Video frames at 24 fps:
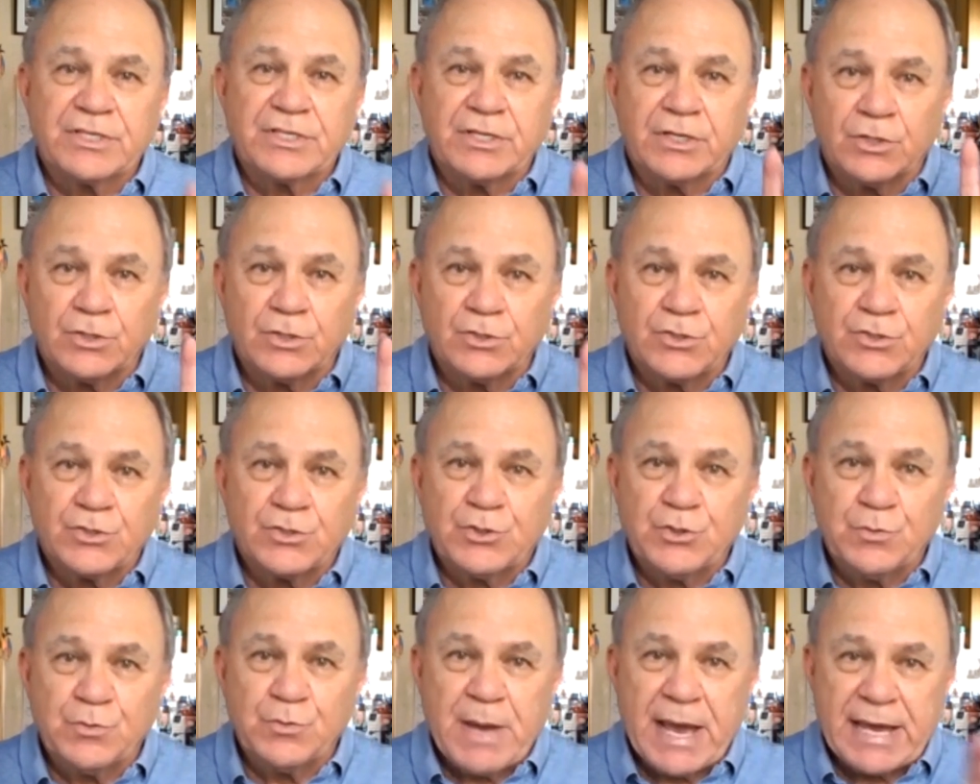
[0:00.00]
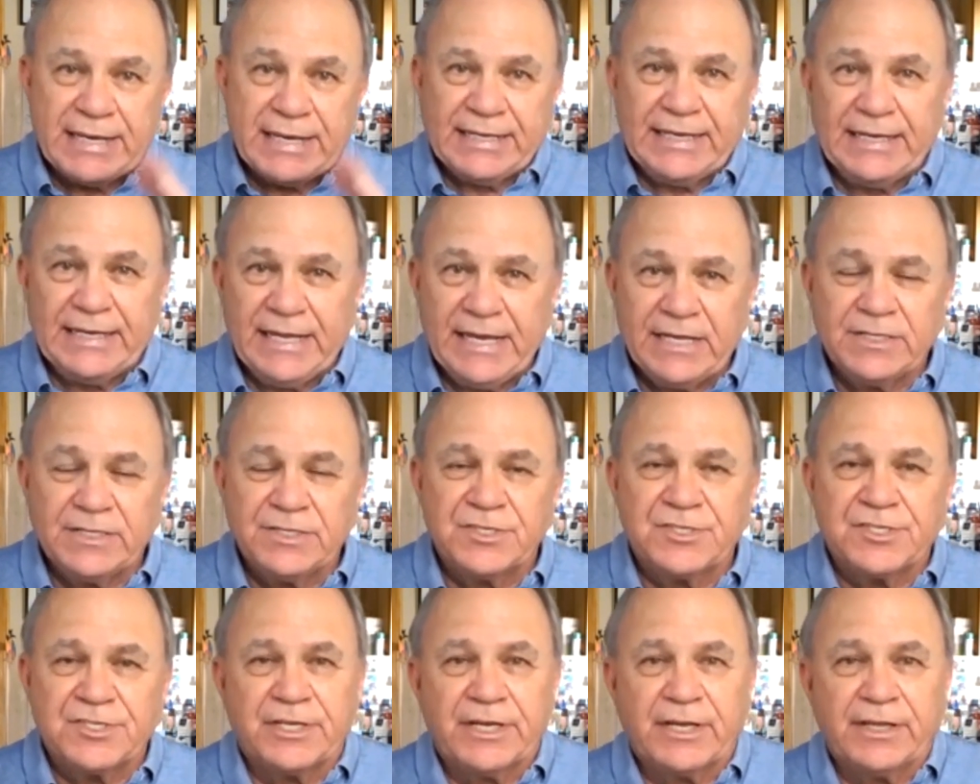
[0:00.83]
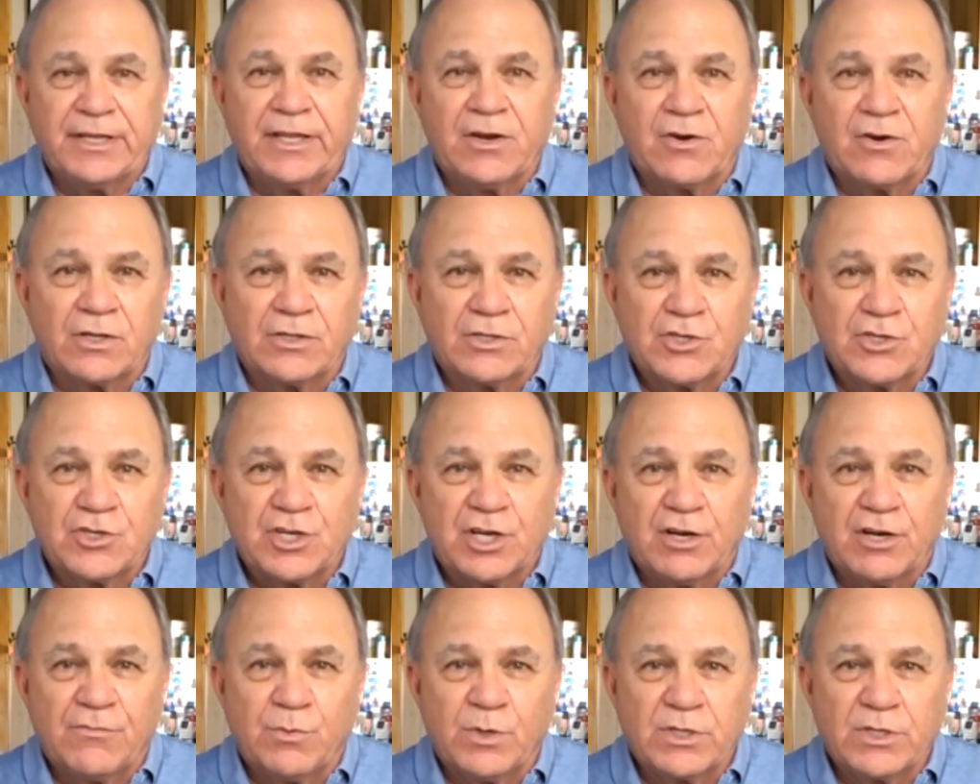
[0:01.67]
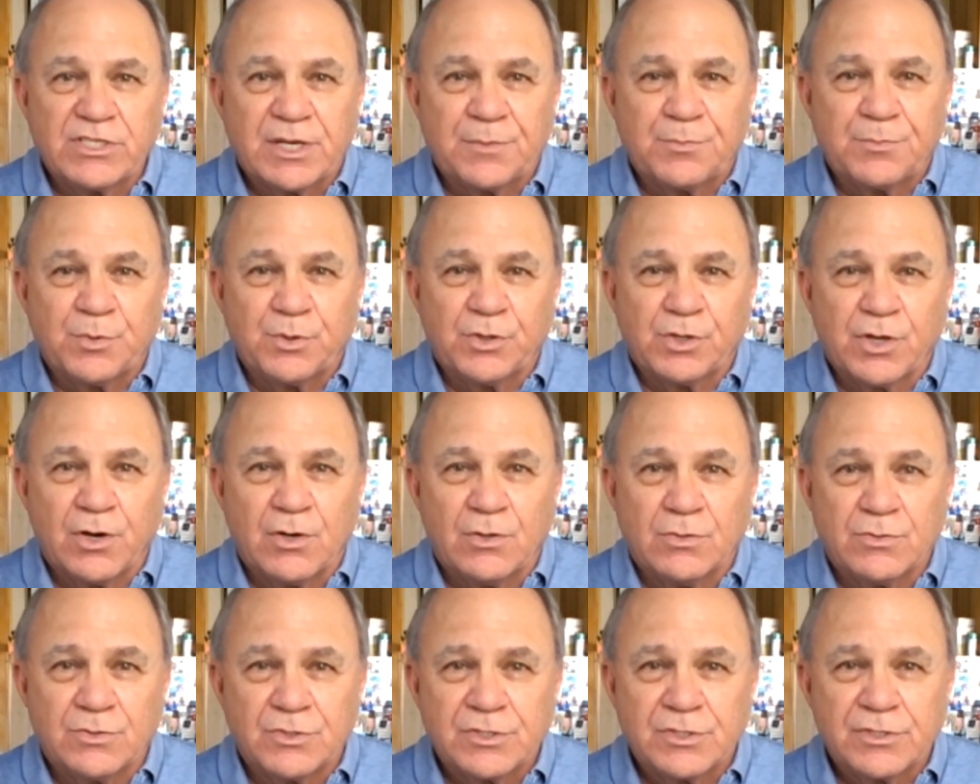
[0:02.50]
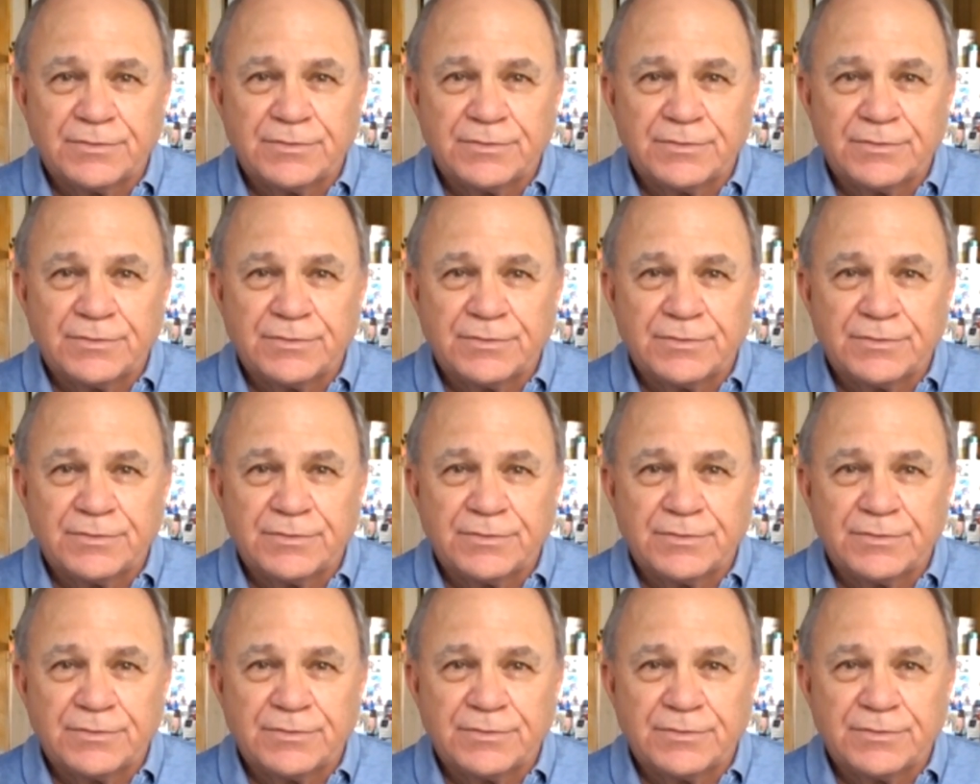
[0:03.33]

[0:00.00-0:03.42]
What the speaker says: there's 2 mannequin heads sitting there on the shelf. What's up with those?